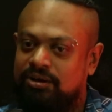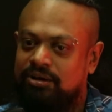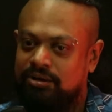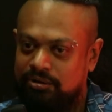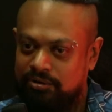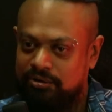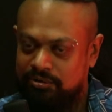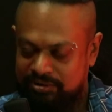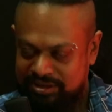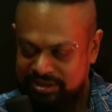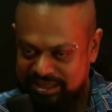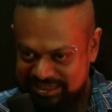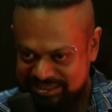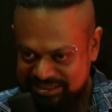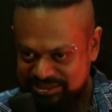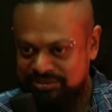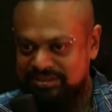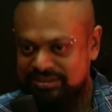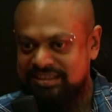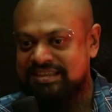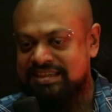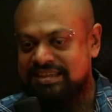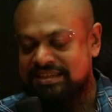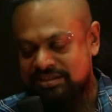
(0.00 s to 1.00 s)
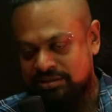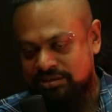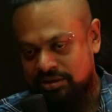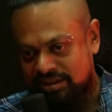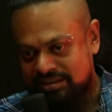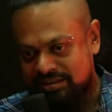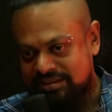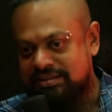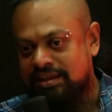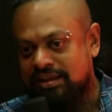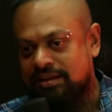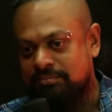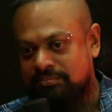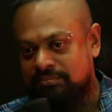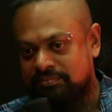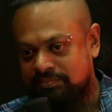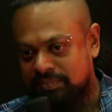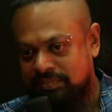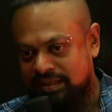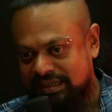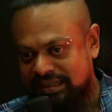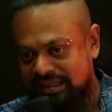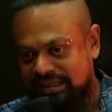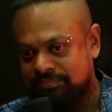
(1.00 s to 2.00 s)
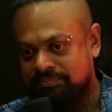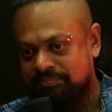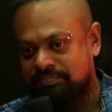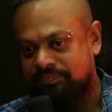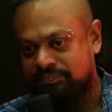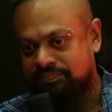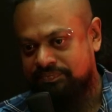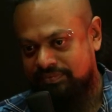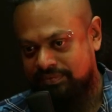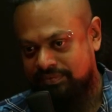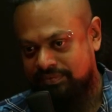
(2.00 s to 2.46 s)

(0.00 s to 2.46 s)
okay, so this is not some bloody it's,